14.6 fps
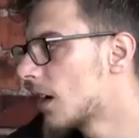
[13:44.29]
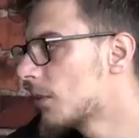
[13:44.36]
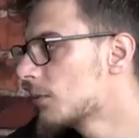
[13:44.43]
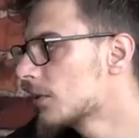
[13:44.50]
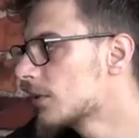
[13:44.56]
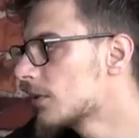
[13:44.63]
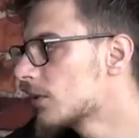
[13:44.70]
I
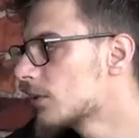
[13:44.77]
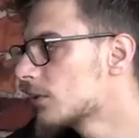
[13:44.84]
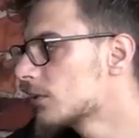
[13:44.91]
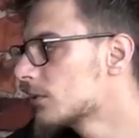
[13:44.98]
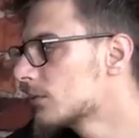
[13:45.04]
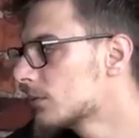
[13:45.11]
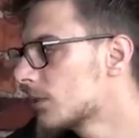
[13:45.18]
would
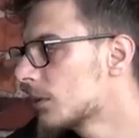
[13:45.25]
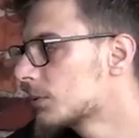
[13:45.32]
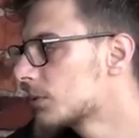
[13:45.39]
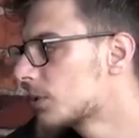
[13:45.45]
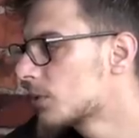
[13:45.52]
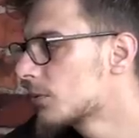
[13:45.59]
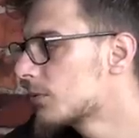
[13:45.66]

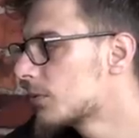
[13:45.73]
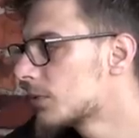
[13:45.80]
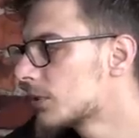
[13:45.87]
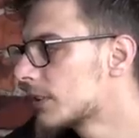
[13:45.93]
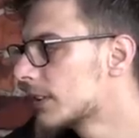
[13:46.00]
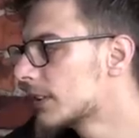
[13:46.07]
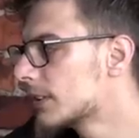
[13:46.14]
go
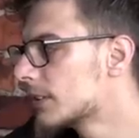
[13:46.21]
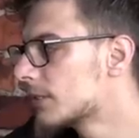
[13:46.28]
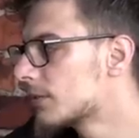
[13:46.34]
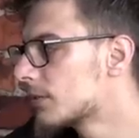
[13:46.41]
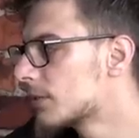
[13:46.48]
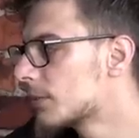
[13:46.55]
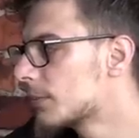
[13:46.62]
for the
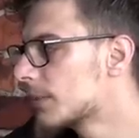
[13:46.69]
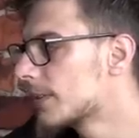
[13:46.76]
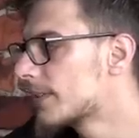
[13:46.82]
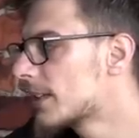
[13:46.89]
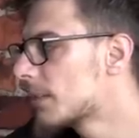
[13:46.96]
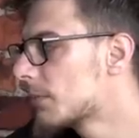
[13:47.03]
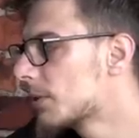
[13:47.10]

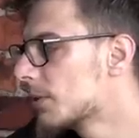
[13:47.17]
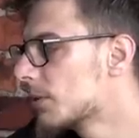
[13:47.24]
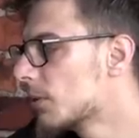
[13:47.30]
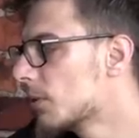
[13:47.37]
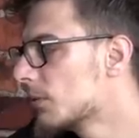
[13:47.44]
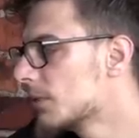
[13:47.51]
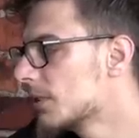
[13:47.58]
BMW
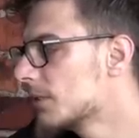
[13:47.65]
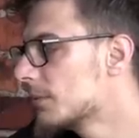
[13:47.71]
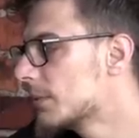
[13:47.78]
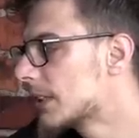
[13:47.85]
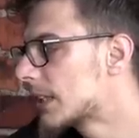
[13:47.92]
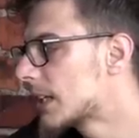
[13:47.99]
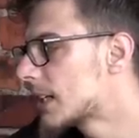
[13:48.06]
only
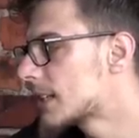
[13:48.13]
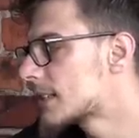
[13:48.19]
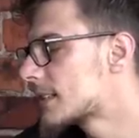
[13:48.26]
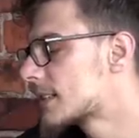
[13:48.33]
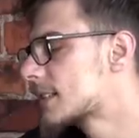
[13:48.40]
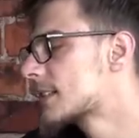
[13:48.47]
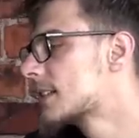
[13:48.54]

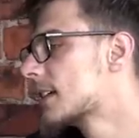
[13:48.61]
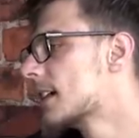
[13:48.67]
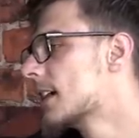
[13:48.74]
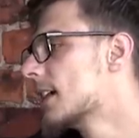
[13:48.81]
because